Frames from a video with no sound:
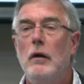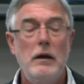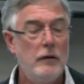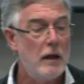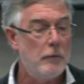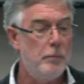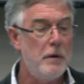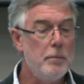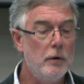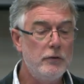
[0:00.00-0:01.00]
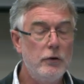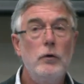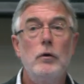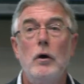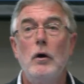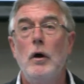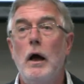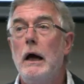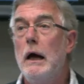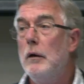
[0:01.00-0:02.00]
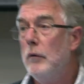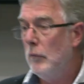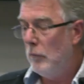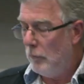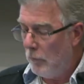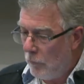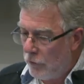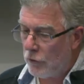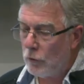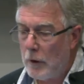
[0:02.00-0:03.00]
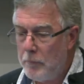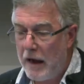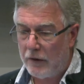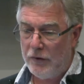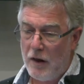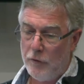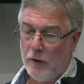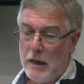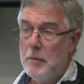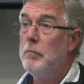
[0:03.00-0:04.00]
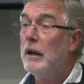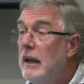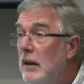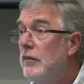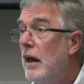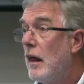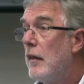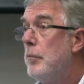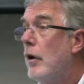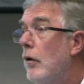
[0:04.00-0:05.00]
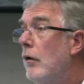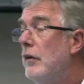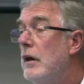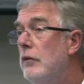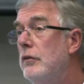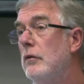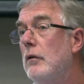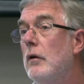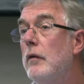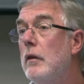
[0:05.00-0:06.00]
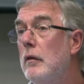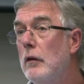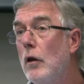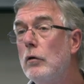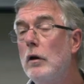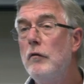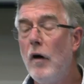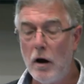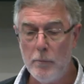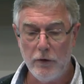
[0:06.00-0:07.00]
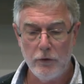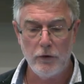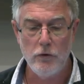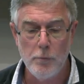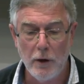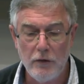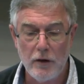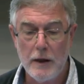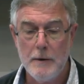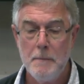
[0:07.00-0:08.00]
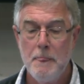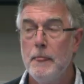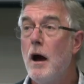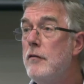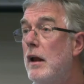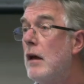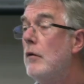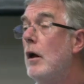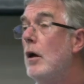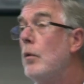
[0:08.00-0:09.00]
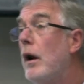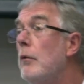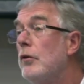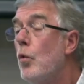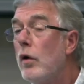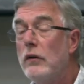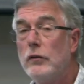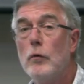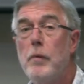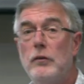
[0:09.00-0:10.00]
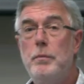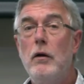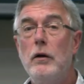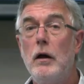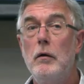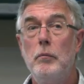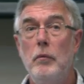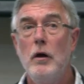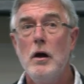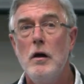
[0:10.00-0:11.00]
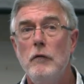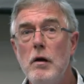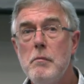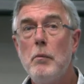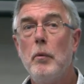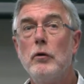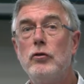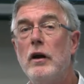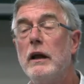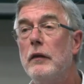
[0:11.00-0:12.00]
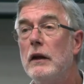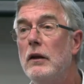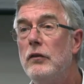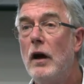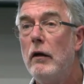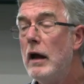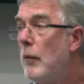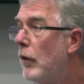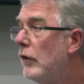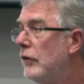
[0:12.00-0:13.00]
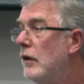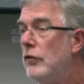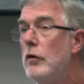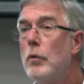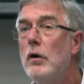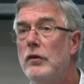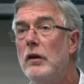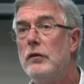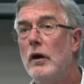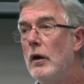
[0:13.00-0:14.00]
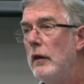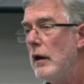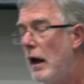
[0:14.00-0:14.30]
and to get people to school and back safely, but kids had other priorities: local environment, sociability. I even had, when I was a walking school bus parent, very memorable, try to get the kids to hurry up once, and these two boys, says they